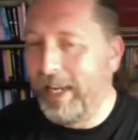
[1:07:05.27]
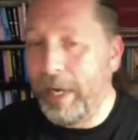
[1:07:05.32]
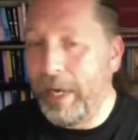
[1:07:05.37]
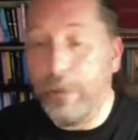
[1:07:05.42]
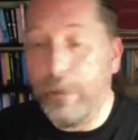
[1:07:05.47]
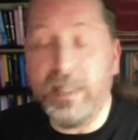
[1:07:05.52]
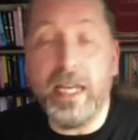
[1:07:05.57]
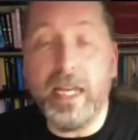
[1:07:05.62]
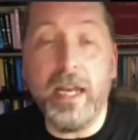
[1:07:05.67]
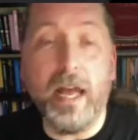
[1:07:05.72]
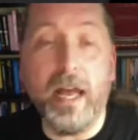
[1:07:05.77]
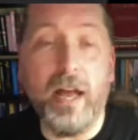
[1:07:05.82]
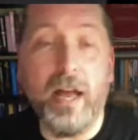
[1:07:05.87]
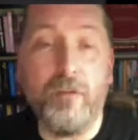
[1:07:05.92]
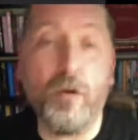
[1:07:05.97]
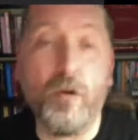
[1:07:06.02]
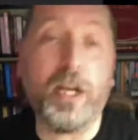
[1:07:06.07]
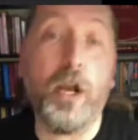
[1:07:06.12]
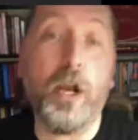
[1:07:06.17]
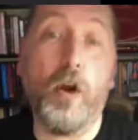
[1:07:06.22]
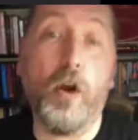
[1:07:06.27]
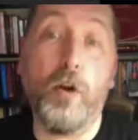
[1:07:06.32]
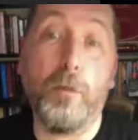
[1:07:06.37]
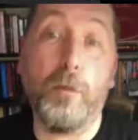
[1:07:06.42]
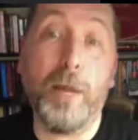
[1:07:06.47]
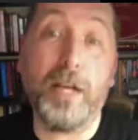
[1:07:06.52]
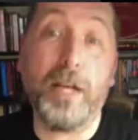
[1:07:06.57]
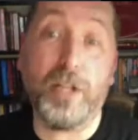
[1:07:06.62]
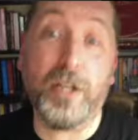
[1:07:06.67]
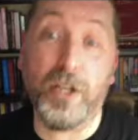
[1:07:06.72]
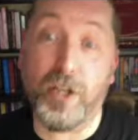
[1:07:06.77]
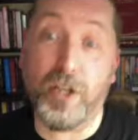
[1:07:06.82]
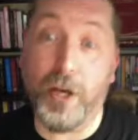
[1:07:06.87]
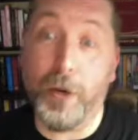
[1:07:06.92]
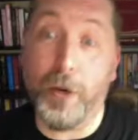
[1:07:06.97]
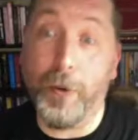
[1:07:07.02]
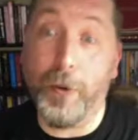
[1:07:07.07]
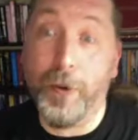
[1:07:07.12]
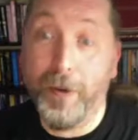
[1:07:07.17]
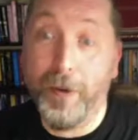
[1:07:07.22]
He was I did. If it's someone
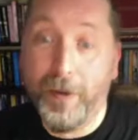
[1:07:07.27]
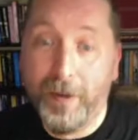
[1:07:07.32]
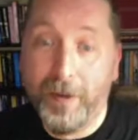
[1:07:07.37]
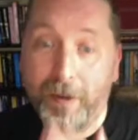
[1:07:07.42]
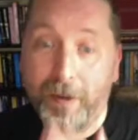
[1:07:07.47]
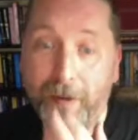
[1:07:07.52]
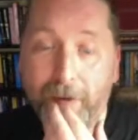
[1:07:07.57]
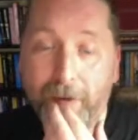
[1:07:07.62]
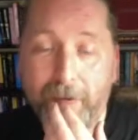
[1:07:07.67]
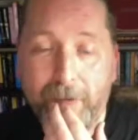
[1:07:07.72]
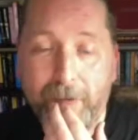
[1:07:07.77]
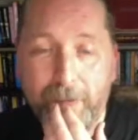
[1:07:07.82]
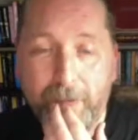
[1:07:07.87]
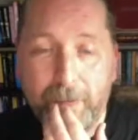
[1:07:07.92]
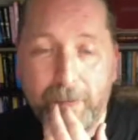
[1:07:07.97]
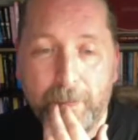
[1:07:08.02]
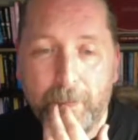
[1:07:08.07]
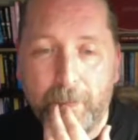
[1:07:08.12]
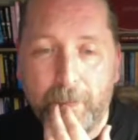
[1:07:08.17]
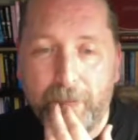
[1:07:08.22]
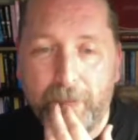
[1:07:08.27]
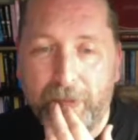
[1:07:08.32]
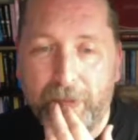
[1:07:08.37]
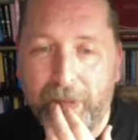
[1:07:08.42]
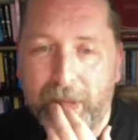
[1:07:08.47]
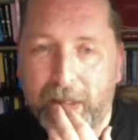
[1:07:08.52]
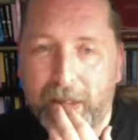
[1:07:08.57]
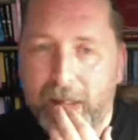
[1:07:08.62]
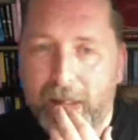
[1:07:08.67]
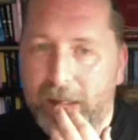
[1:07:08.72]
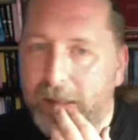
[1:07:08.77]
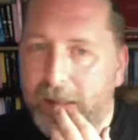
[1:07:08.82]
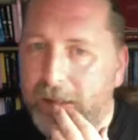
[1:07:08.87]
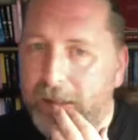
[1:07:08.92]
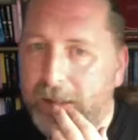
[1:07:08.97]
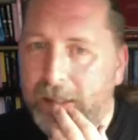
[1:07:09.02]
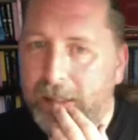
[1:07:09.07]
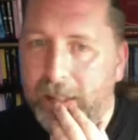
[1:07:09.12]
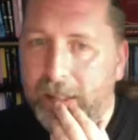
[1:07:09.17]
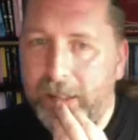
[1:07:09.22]
like that, I'm sure I did. I would just have to see him.